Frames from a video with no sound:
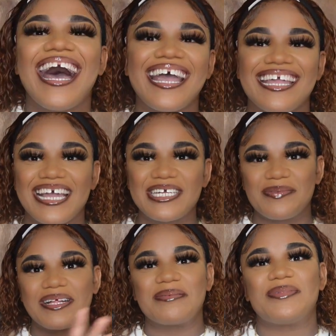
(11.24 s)
Hi guys,
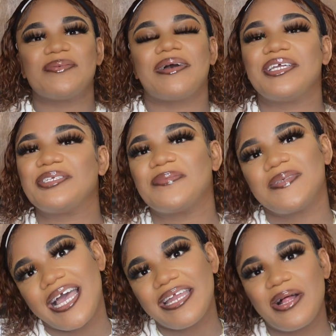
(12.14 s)
welcome to my YouTube
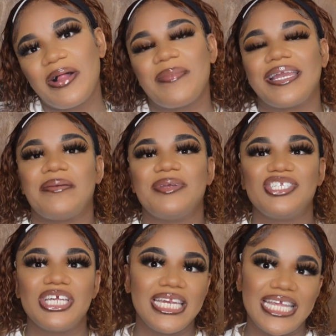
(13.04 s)
channel. My name is
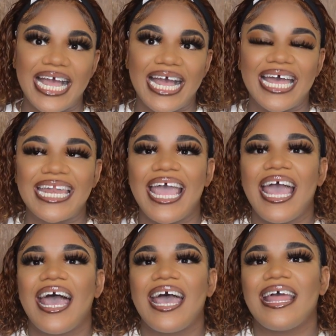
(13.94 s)
Djediane
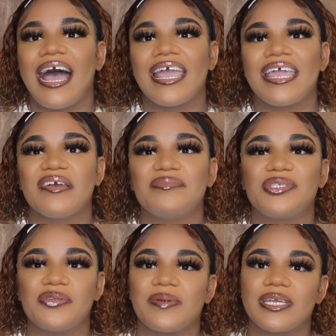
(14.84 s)
and I am
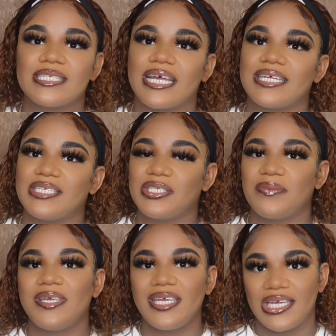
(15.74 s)
super excited to
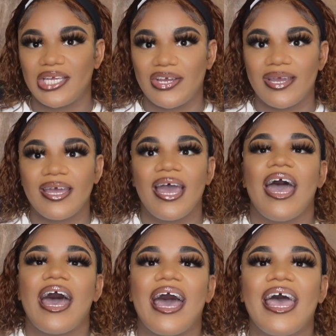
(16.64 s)
be here.
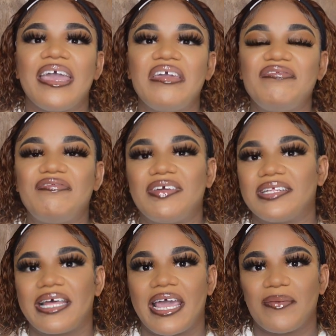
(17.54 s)
I feel
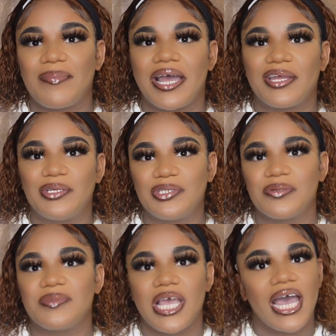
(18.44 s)
like my
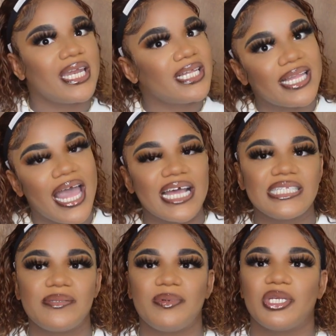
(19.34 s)
YouTube channel
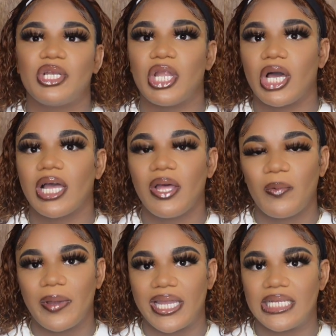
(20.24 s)
has been long
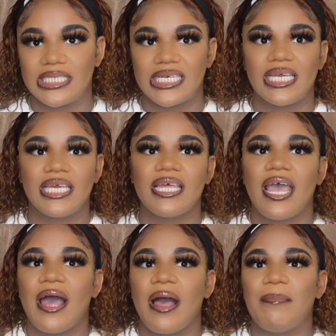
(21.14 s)
awaited,
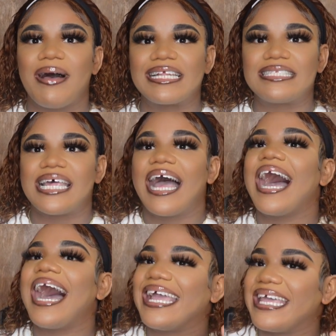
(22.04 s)
but
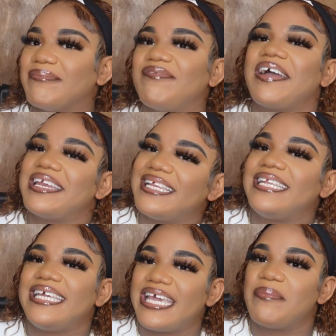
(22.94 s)
I am
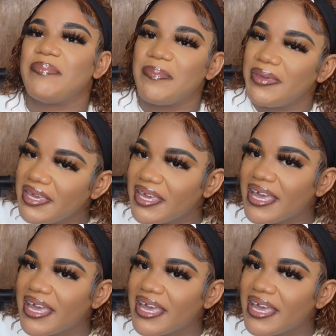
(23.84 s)
finally here, baby.